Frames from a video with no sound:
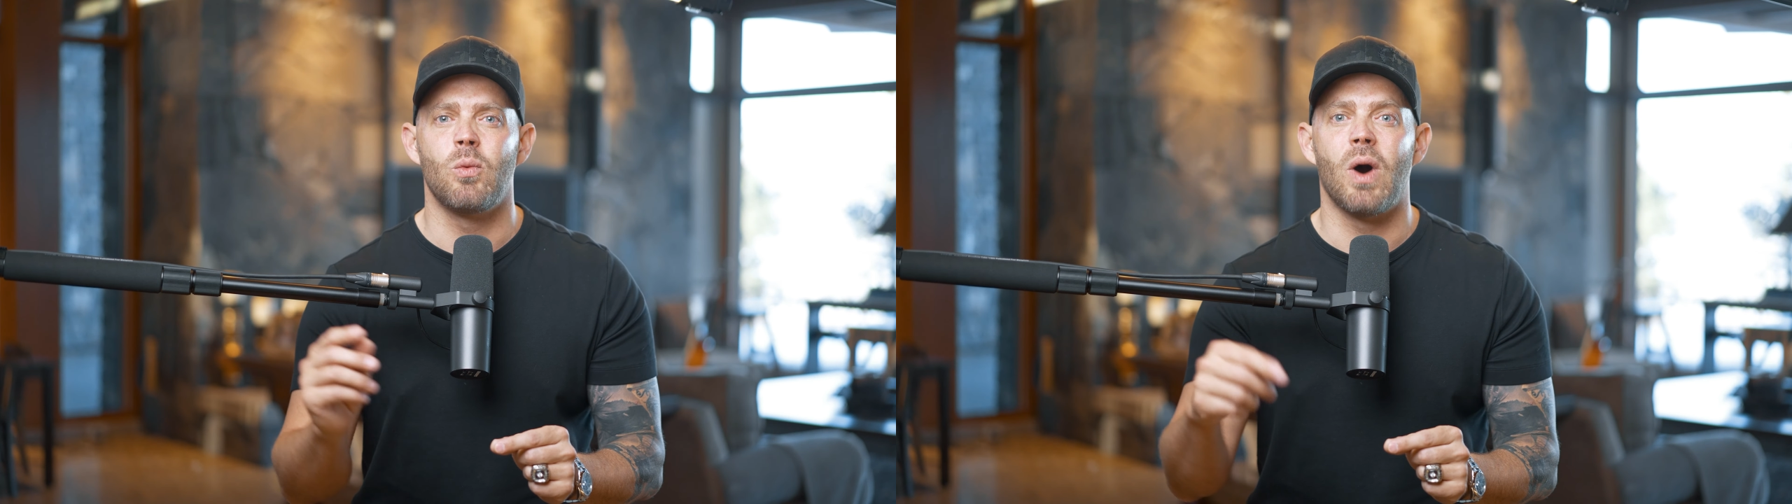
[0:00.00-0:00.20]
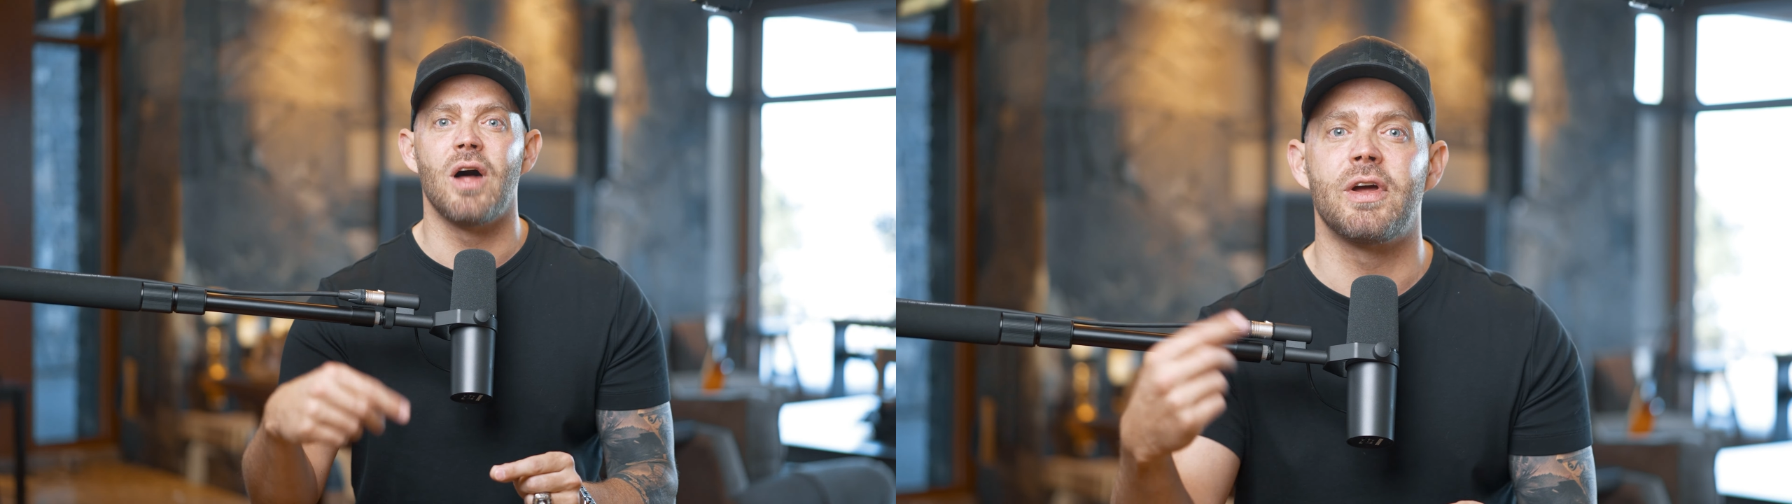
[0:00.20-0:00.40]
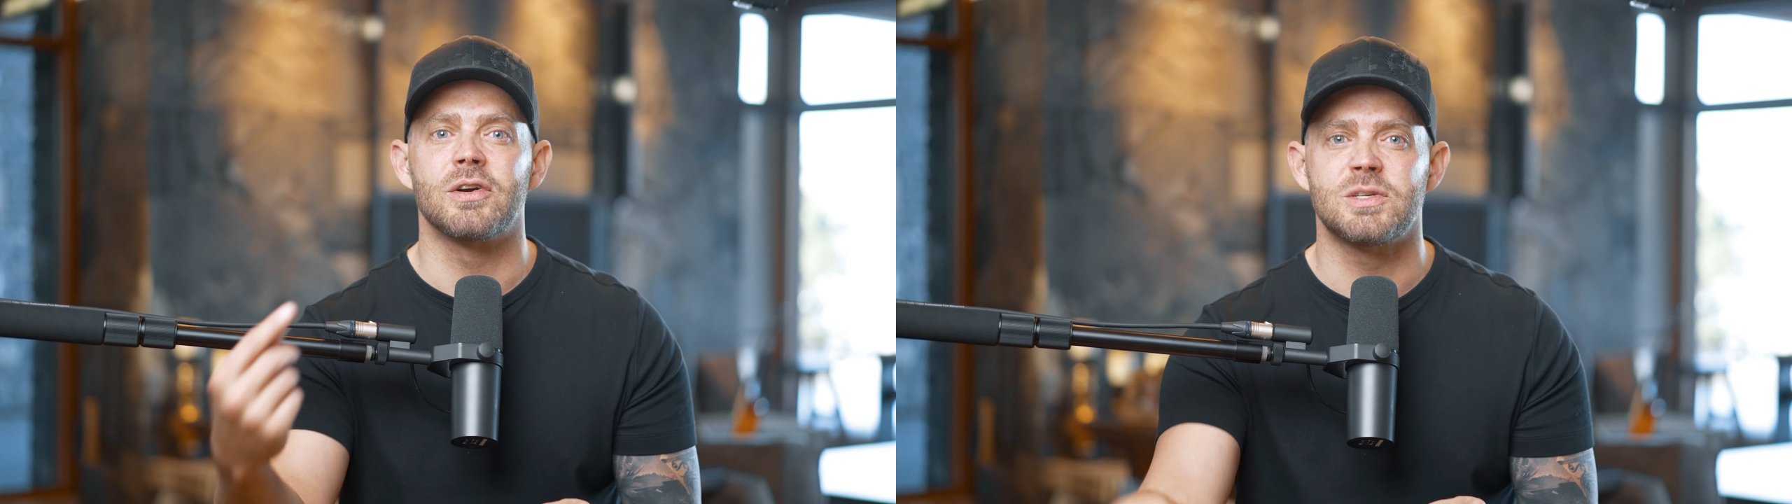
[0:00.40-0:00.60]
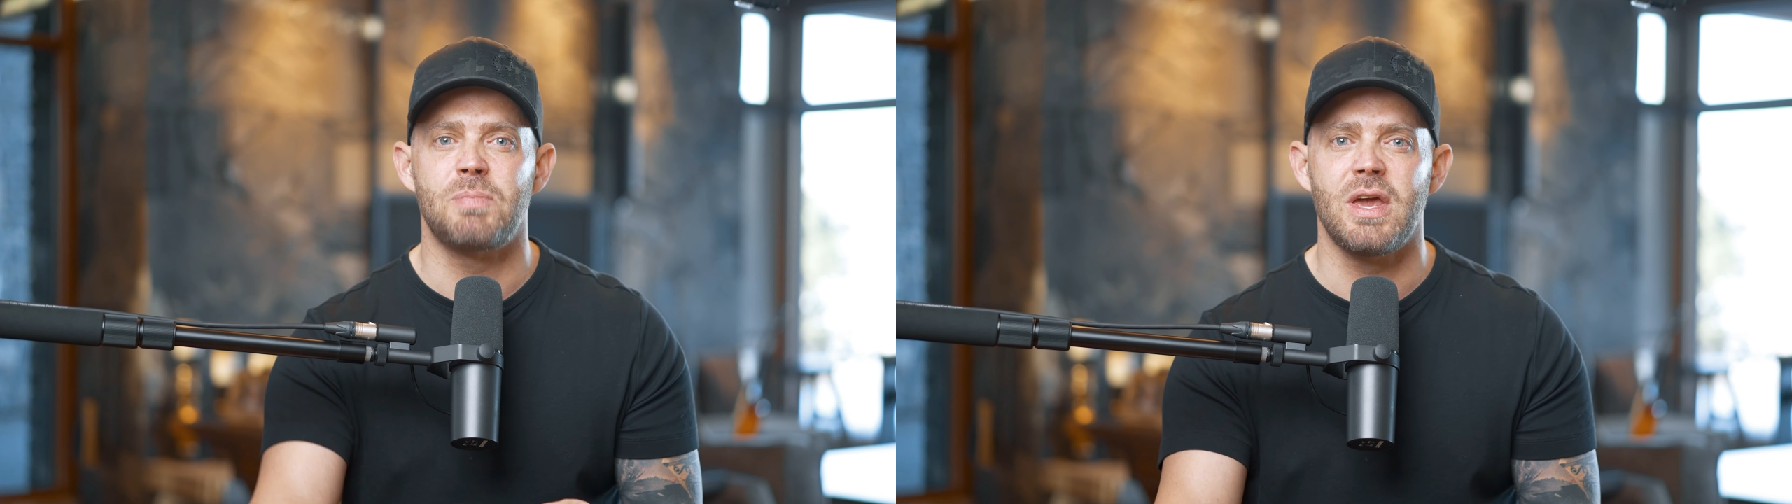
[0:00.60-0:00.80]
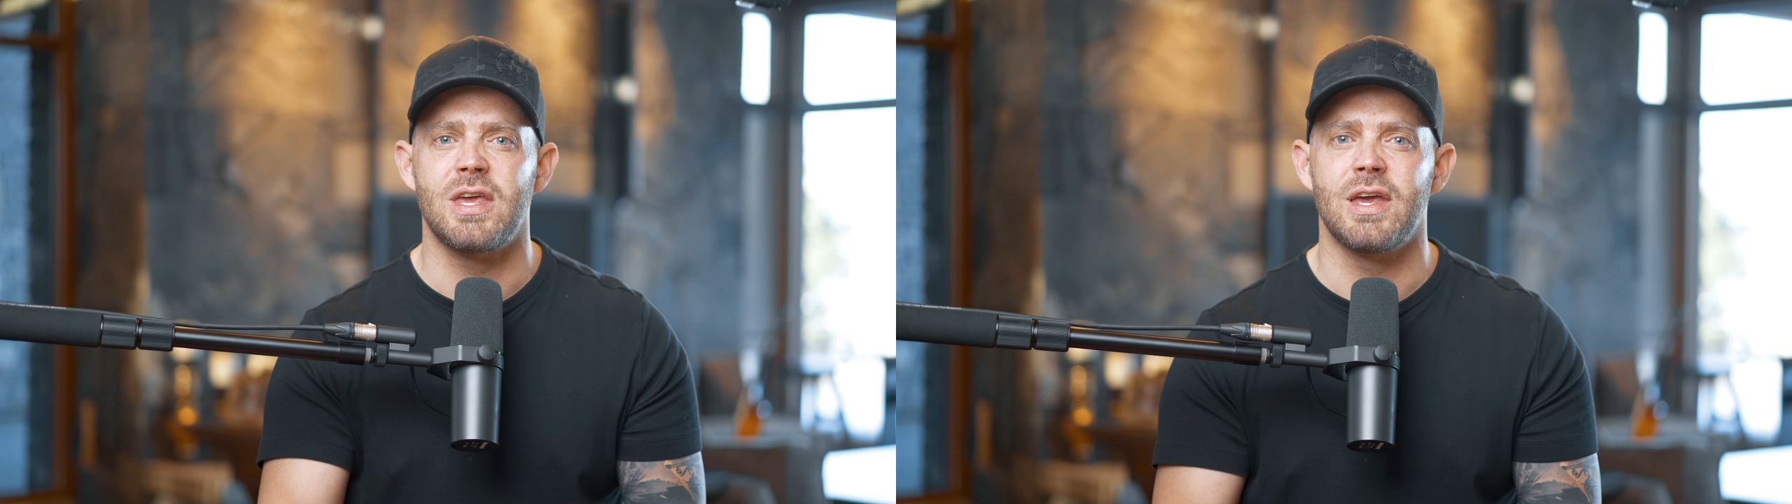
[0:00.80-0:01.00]
while they're
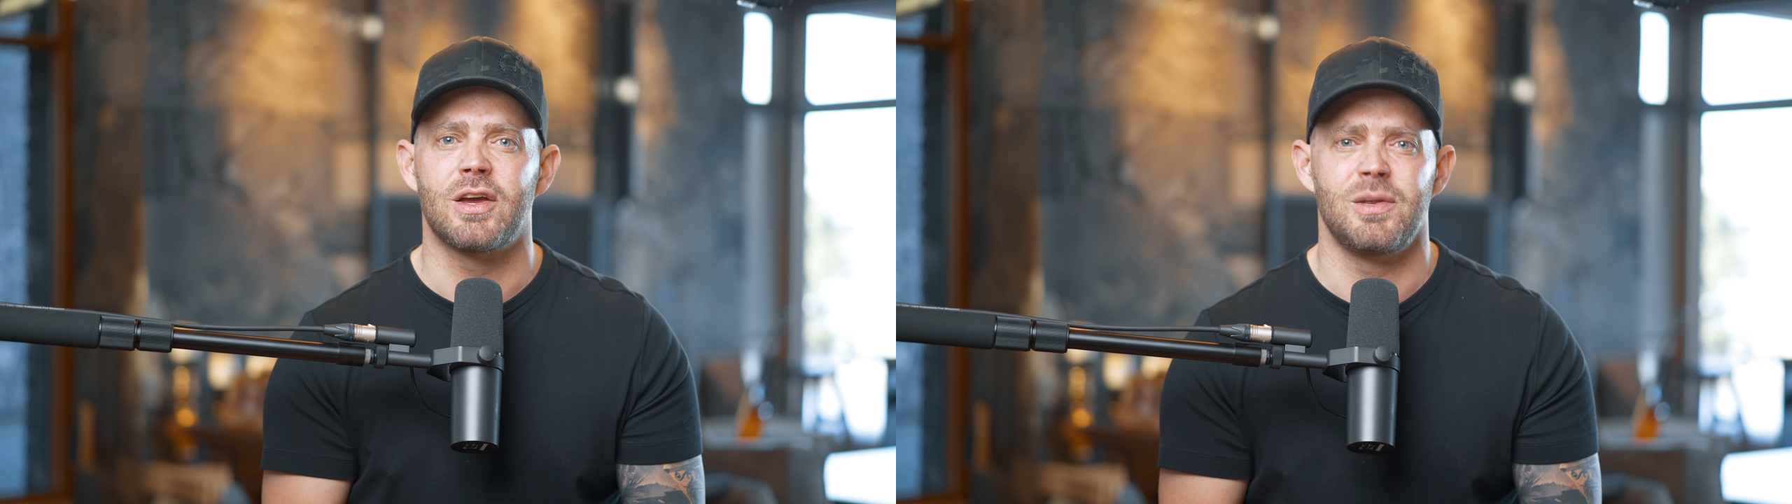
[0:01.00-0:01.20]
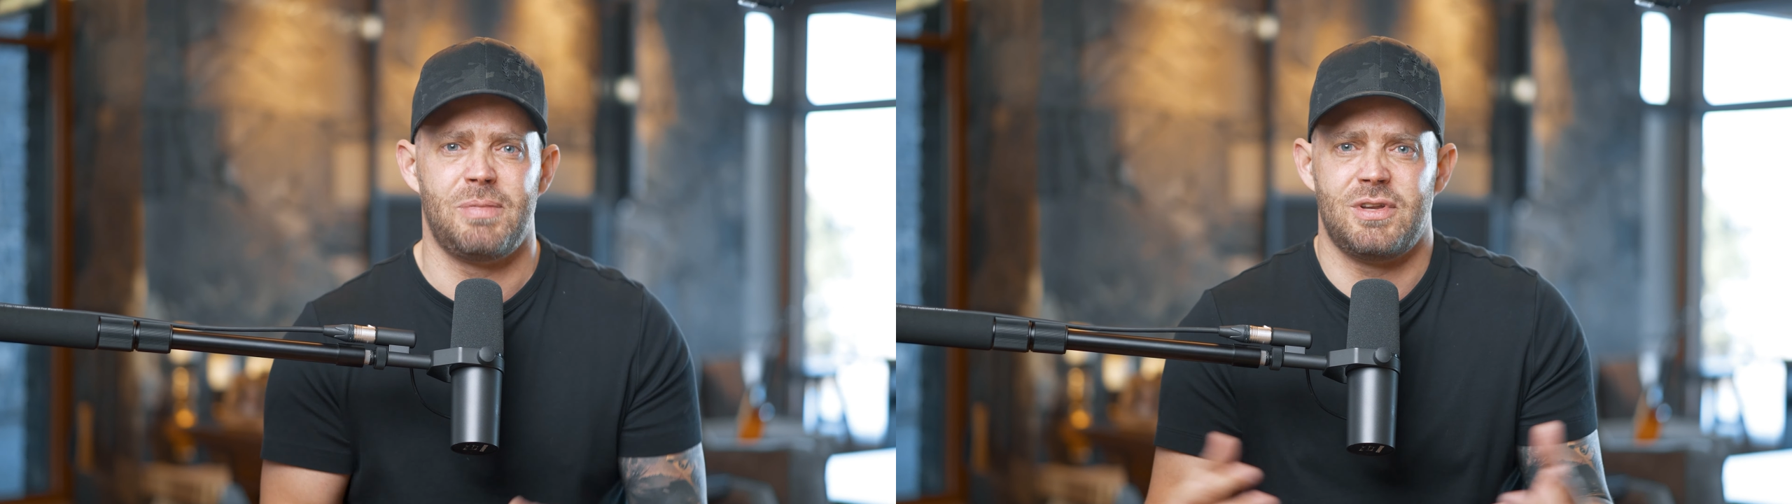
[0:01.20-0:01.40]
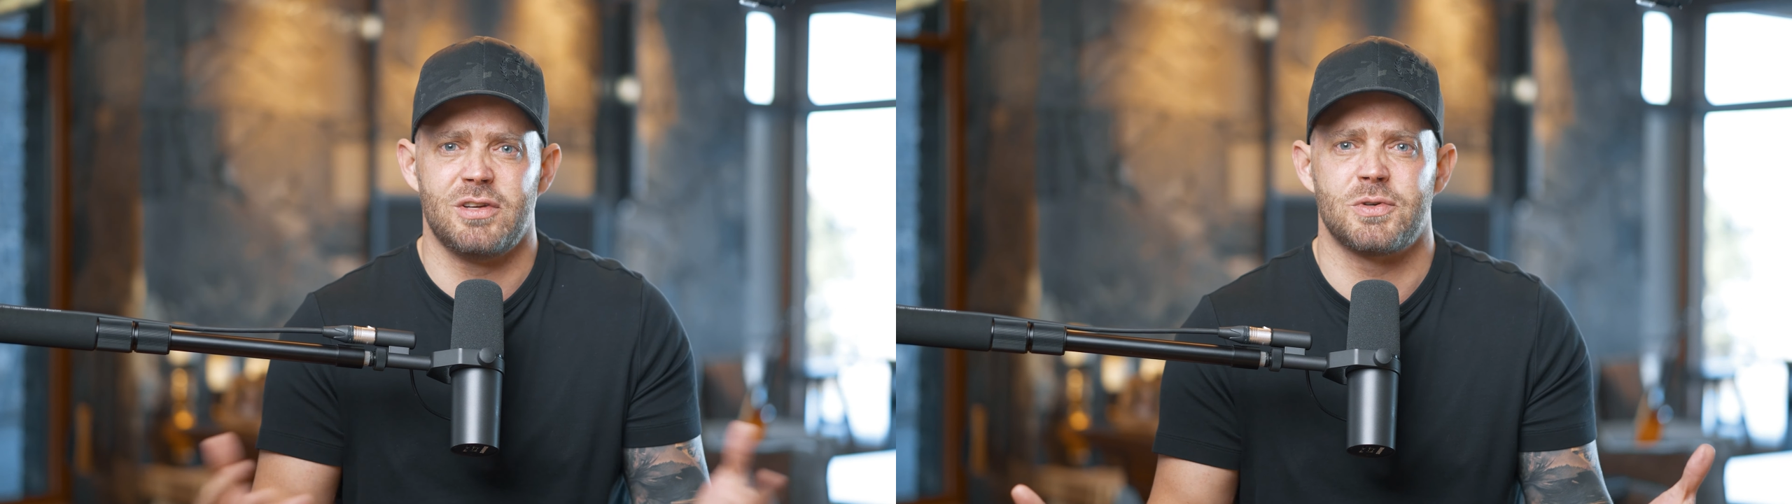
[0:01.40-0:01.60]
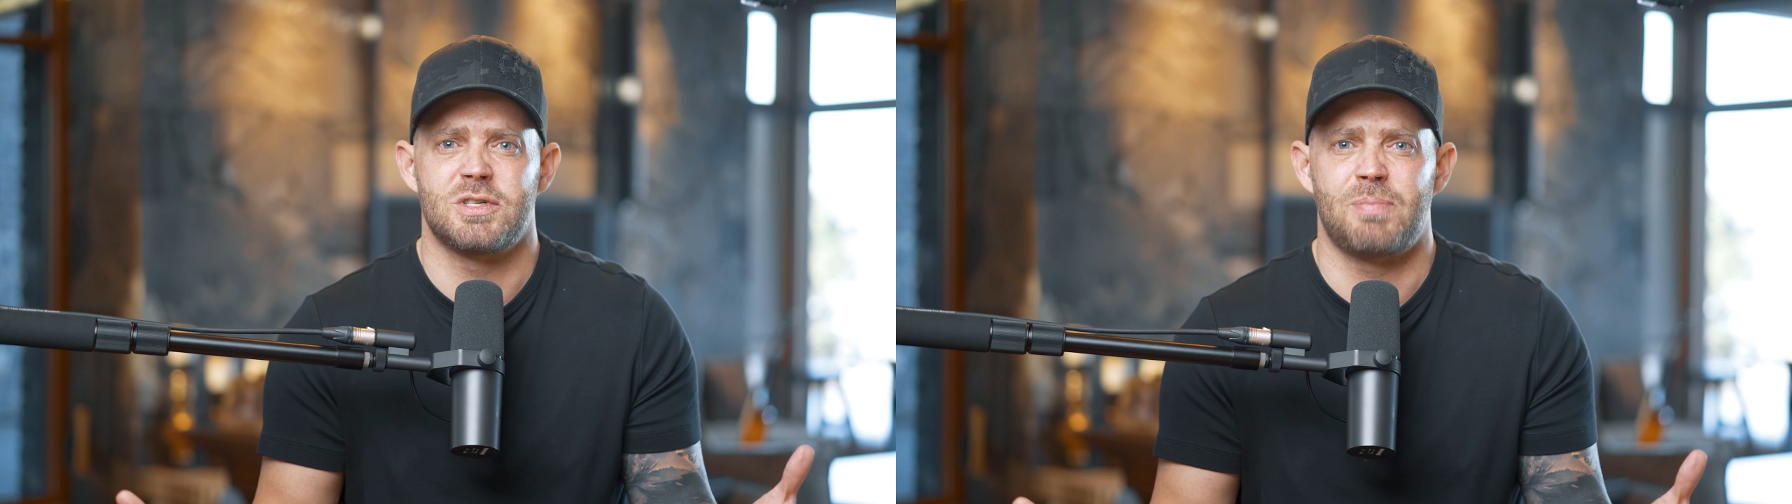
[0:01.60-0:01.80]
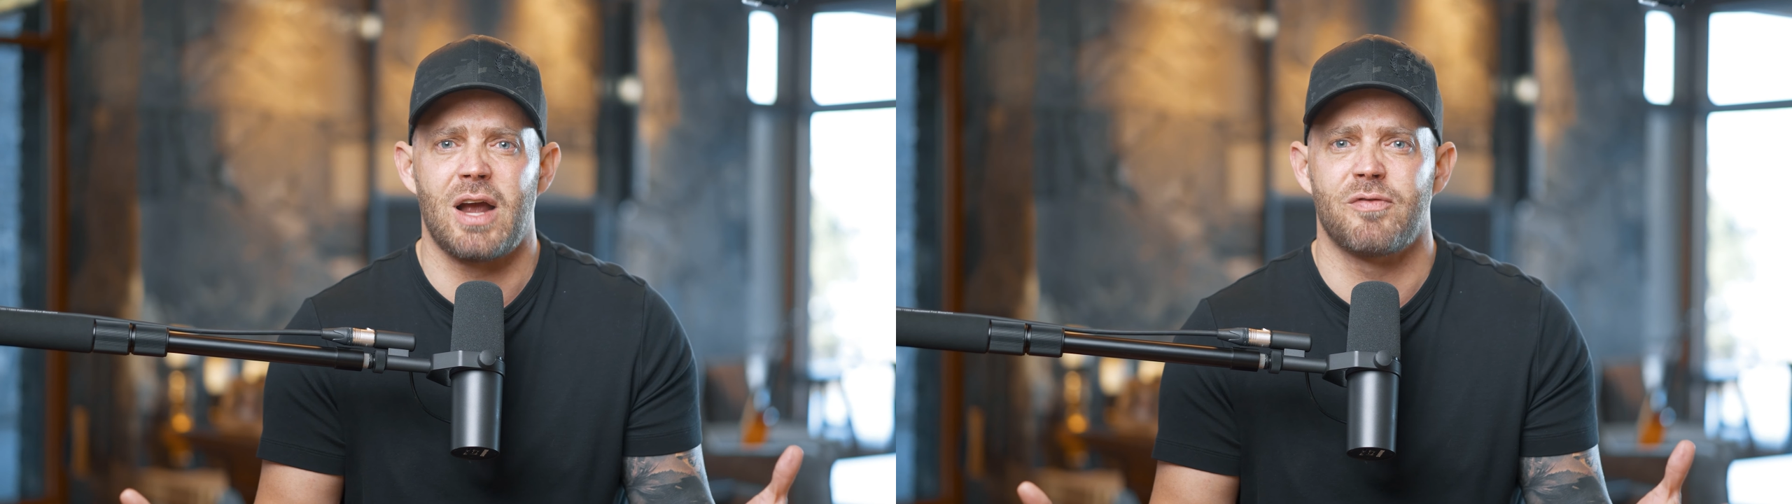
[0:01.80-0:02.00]
speaking could be
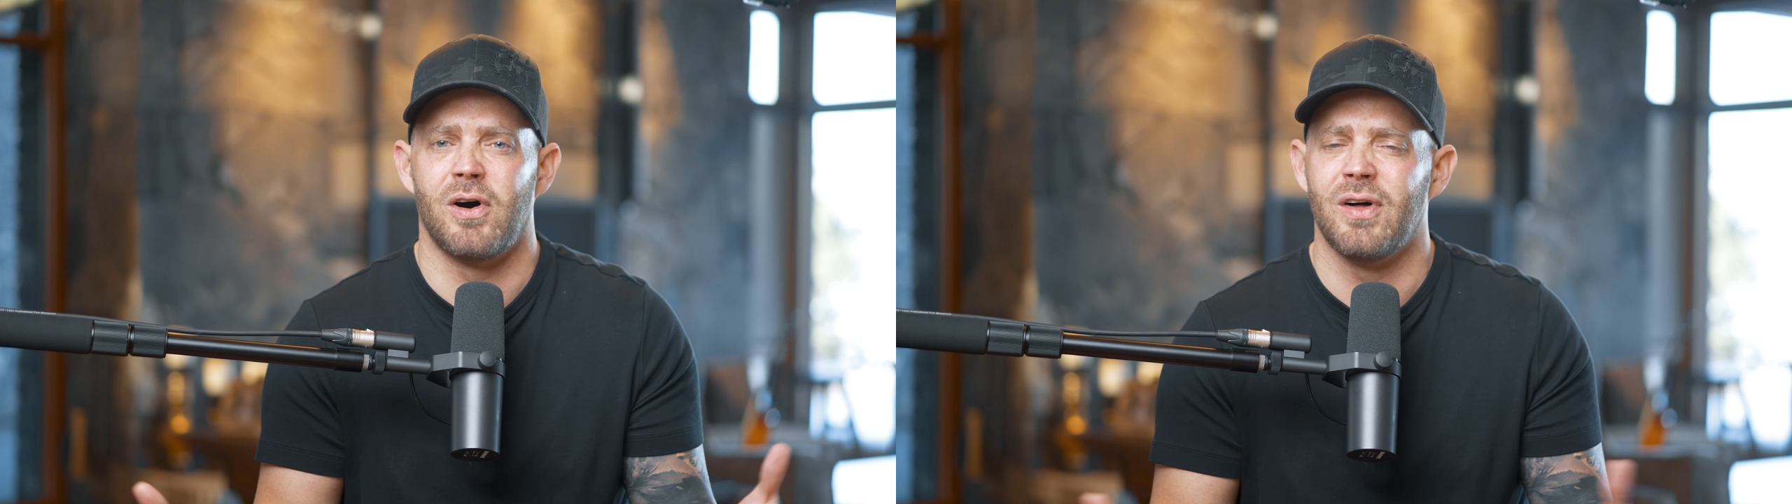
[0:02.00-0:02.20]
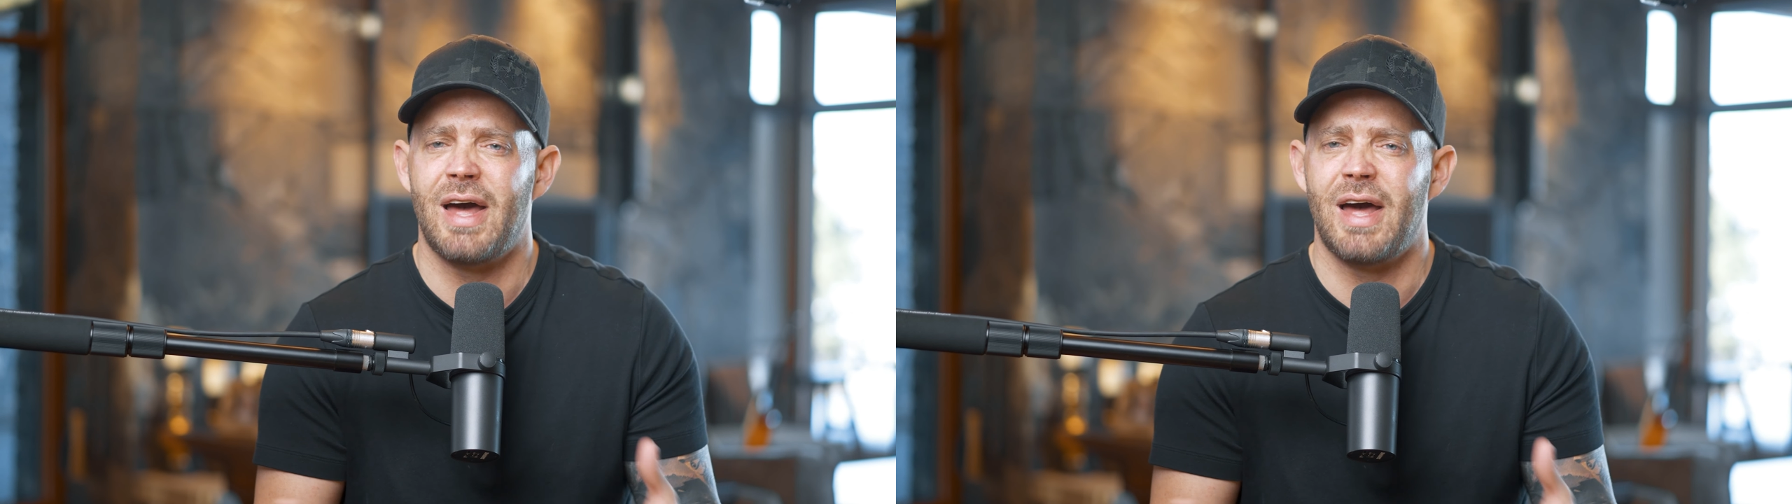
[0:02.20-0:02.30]
disrespectful